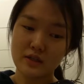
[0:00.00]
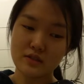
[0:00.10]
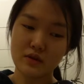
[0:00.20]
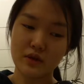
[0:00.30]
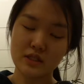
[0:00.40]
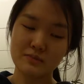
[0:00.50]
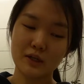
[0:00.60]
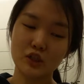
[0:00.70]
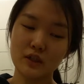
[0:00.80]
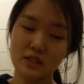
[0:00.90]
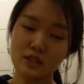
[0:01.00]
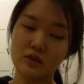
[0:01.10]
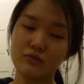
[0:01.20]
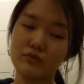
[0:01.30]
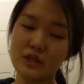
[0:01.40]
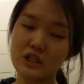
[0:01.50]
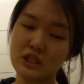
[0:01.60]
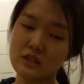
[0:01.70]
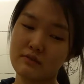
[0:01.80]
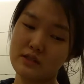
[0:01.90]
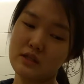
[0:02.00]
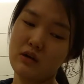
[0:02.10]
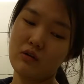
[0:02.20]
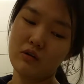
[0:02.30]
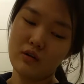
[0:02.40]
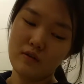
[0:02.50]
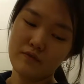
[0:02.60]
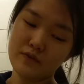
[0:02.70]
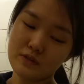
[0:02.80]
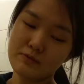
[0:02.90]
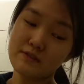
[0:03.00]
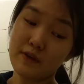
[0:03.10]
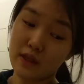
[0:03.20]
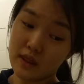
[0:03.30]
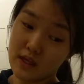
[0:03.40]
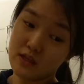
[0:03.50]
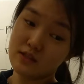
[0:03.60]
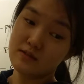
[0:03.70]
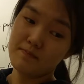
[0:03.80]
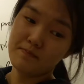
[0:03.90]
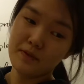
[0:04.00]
So you can specialize certain regions of the cell for specific things.